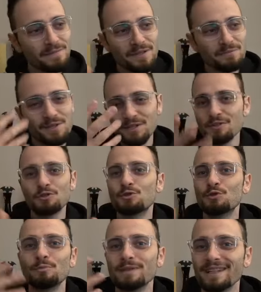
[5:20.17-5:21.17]
That was a
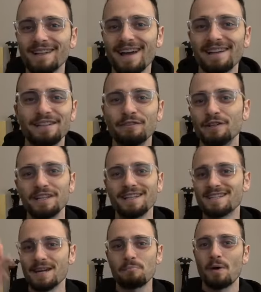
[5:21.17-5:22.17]
stupid little activity
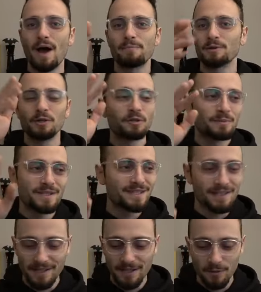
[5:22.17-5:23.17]
that's like popular, but
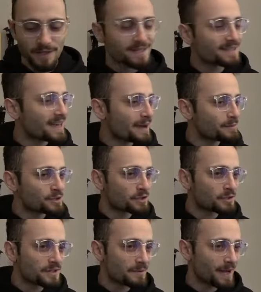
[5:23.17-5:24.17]
still equally as
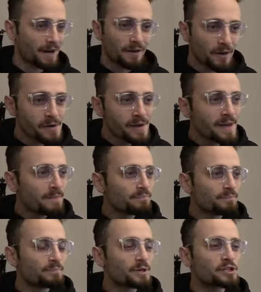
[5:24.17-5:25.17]
damaging or something. I don't know.
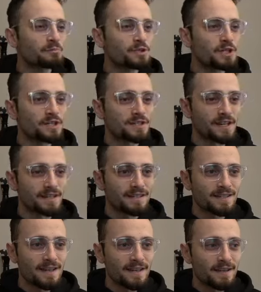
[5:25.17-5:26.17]
Bishop g
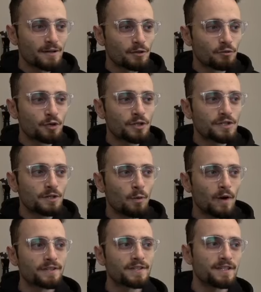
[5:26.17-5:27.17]
six, rook c
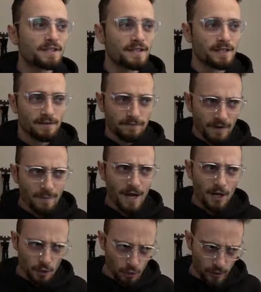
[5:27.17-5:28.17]
one, c six. Now,
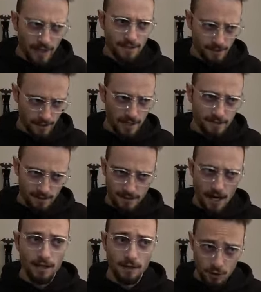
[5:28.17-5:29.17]
Fabiano creates a nice and
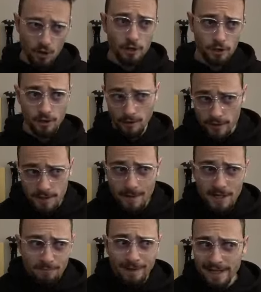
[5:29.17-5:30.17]
solid structure here. This
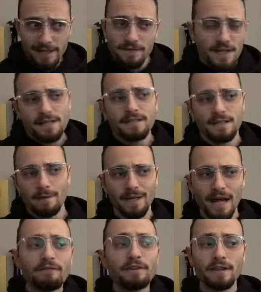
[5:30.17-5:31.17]
makes plenty of sense. I
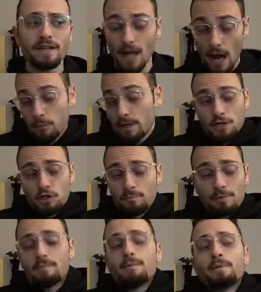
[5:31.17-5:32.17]
mean, everything, I would actually
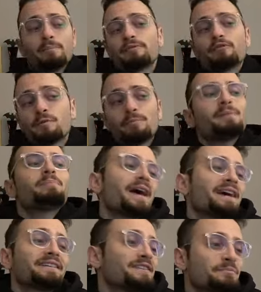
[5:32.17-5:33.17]
probably prefer to play
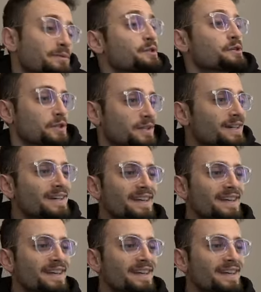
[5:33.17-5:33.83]
black in this position.